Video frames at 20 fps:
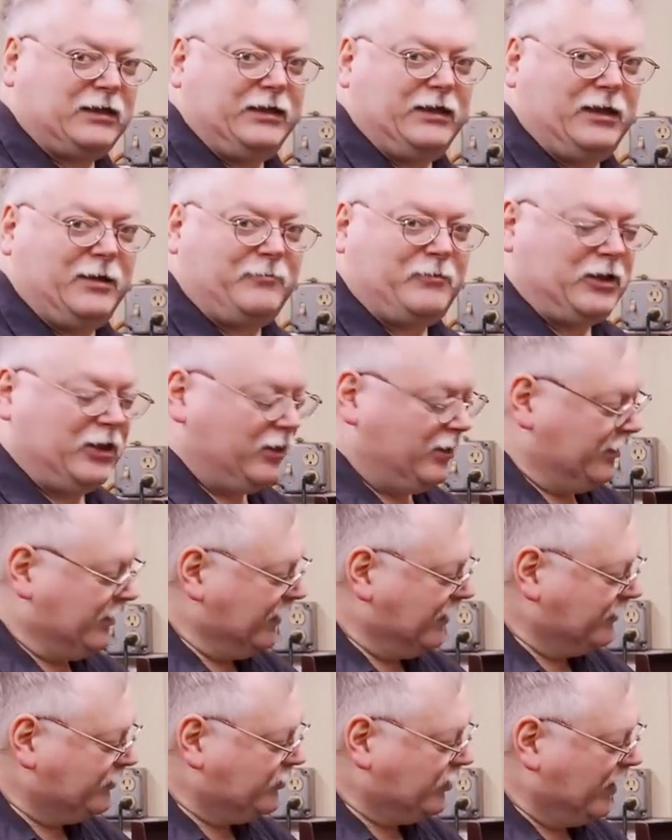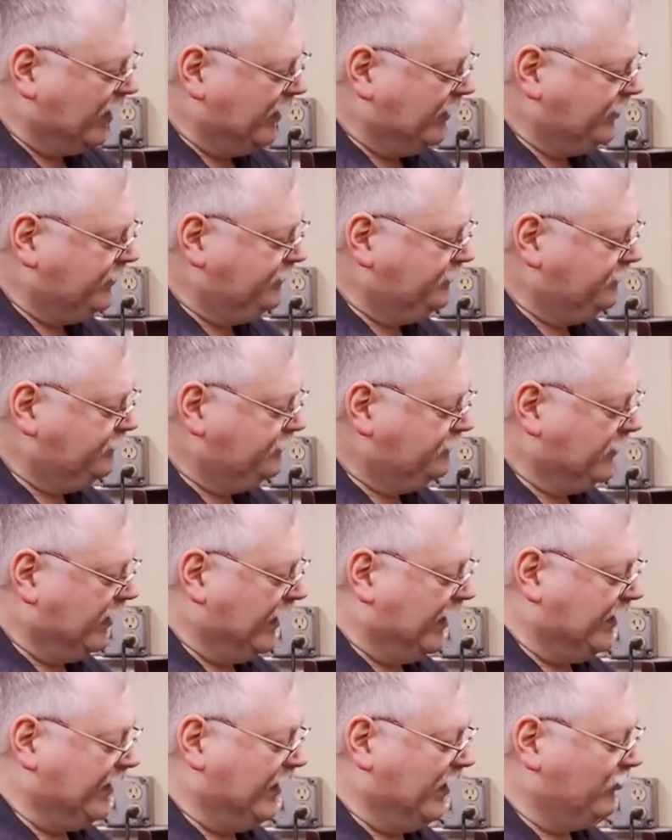a cleanup cut on that side,
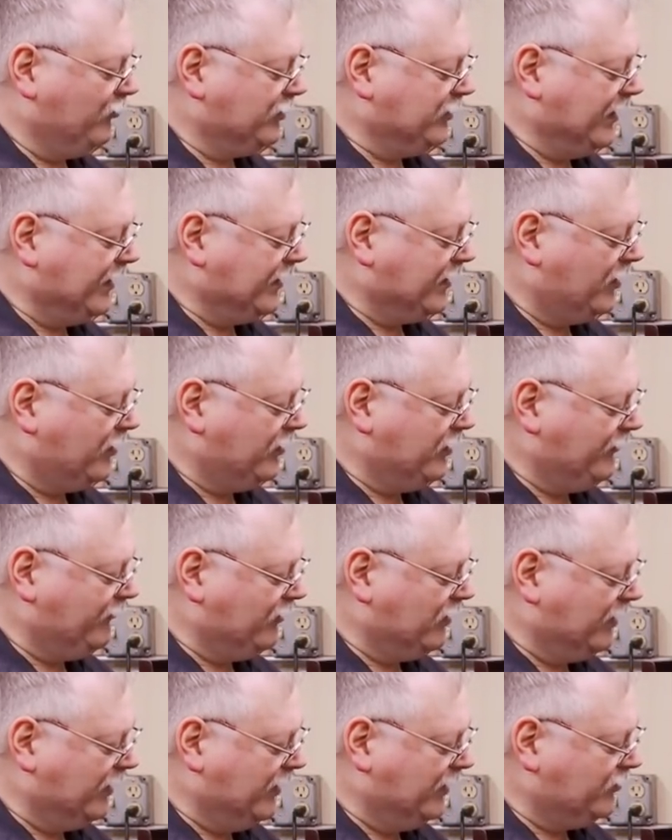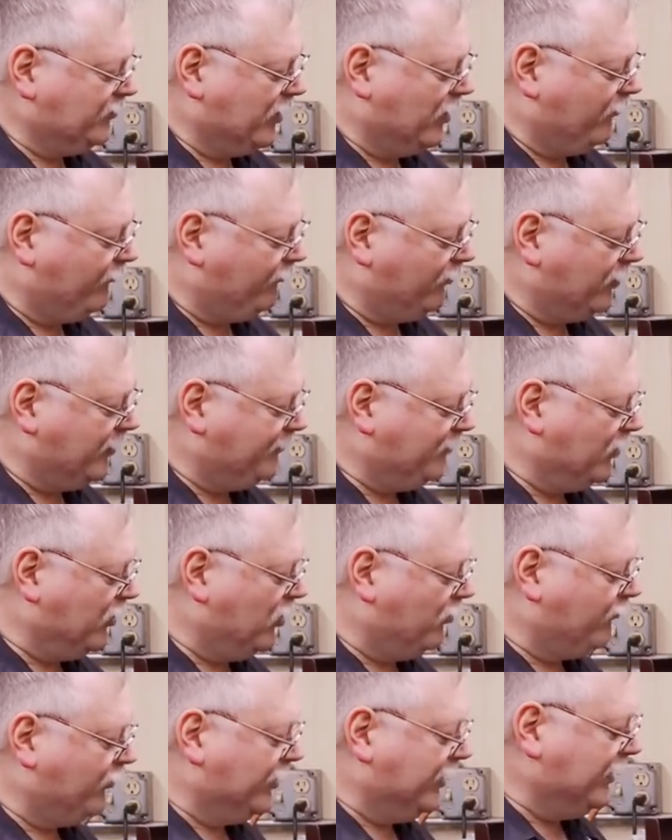and that will take out even less. I'll flip it
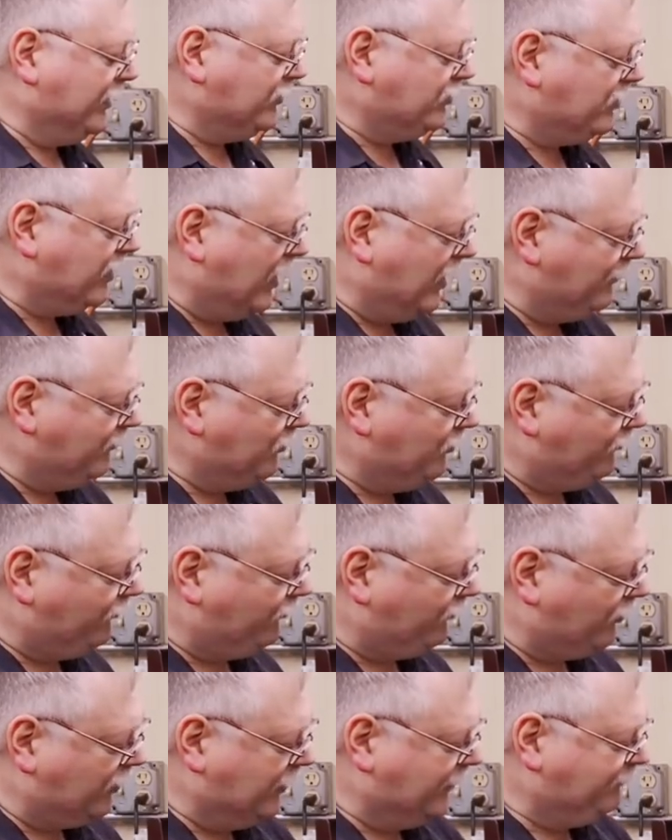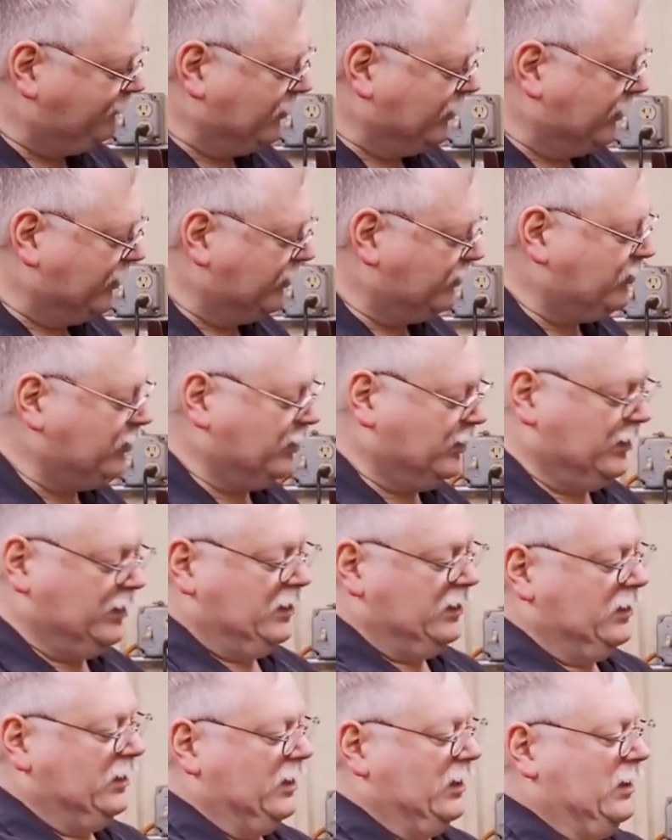over, and each time you flip this,
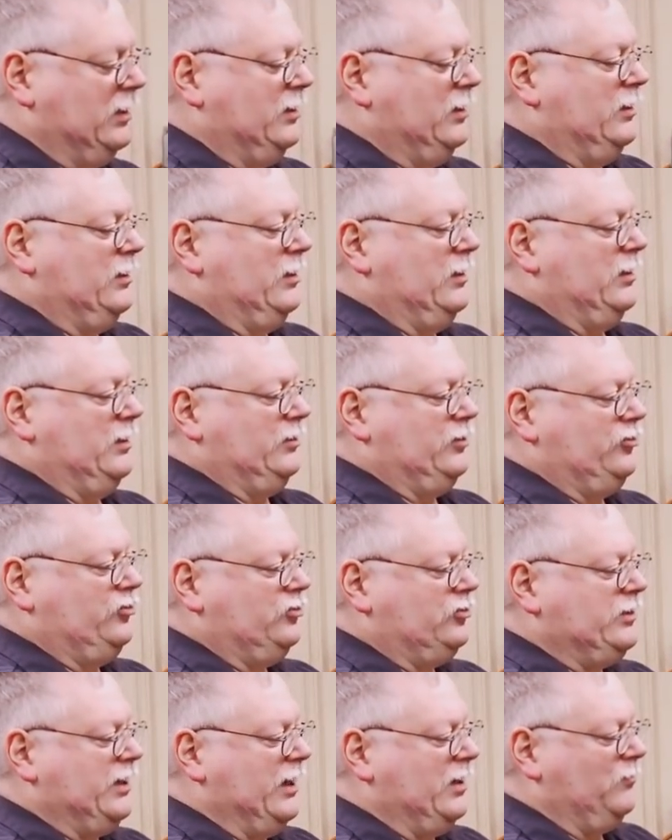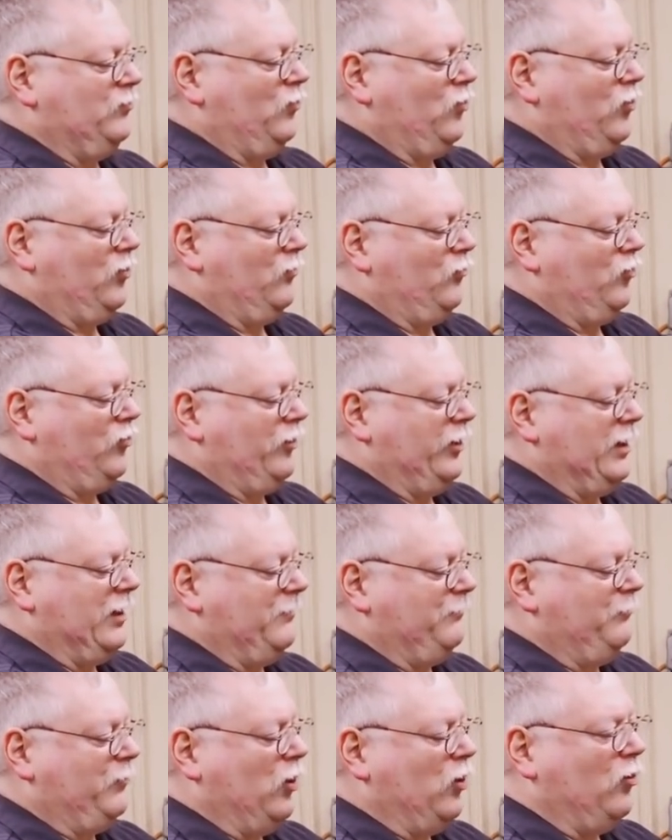you take more and more of
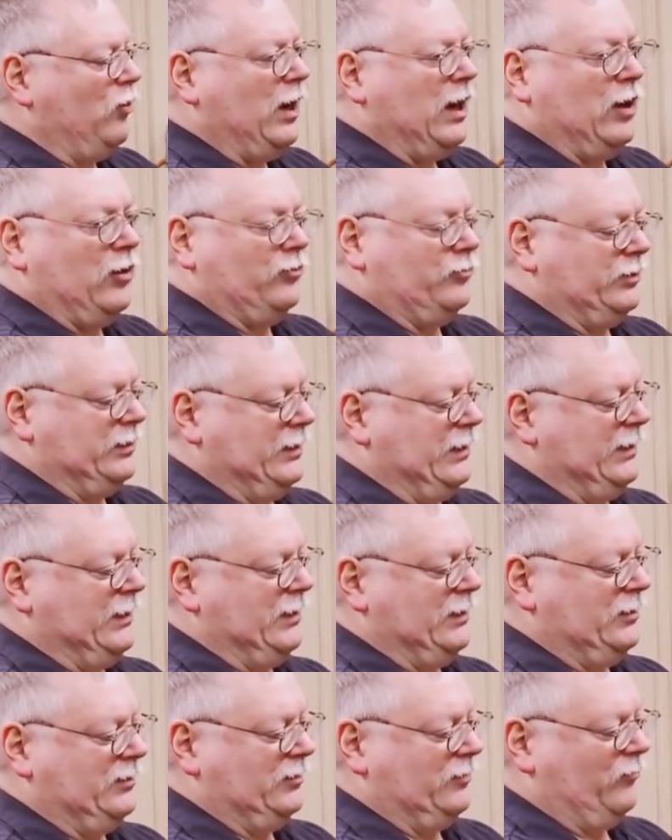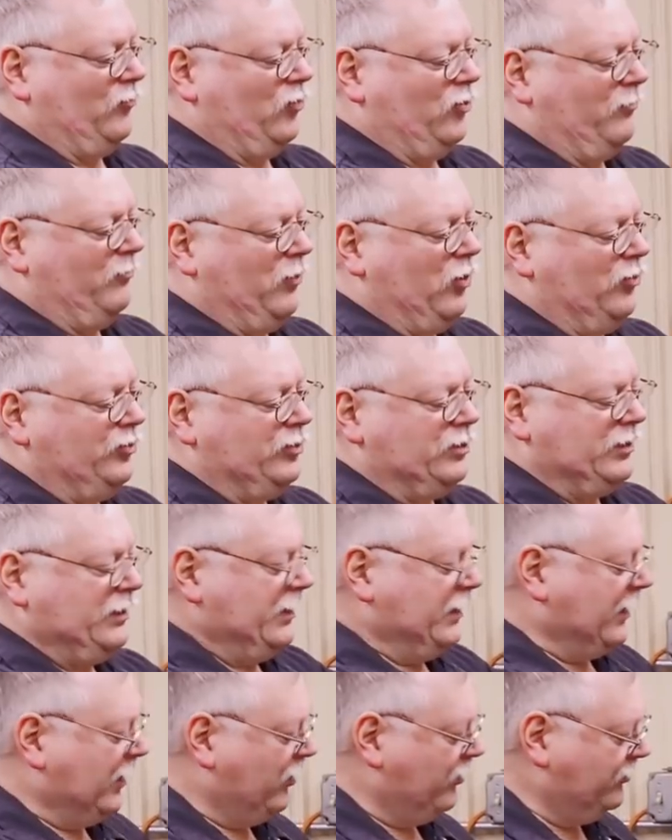that bow out, and the more bow you
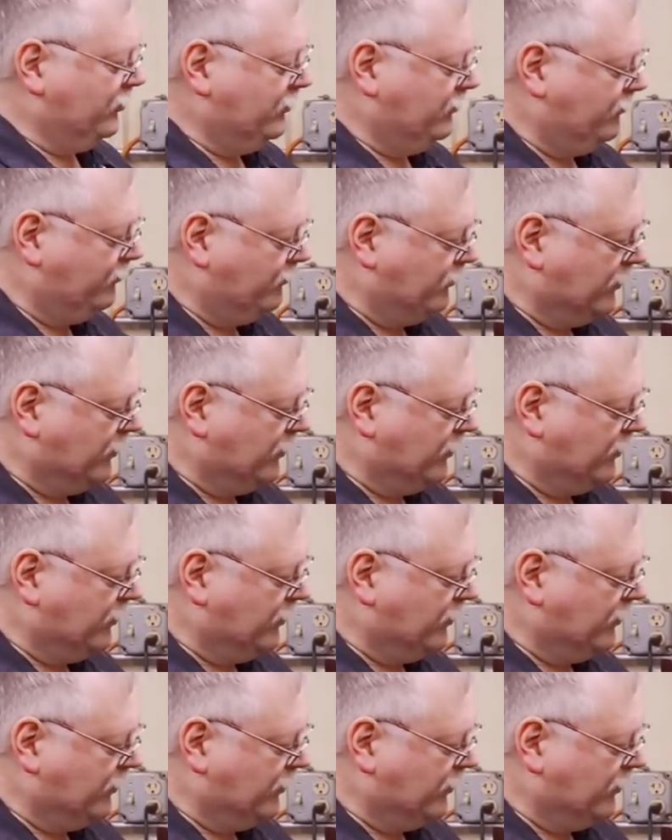get out,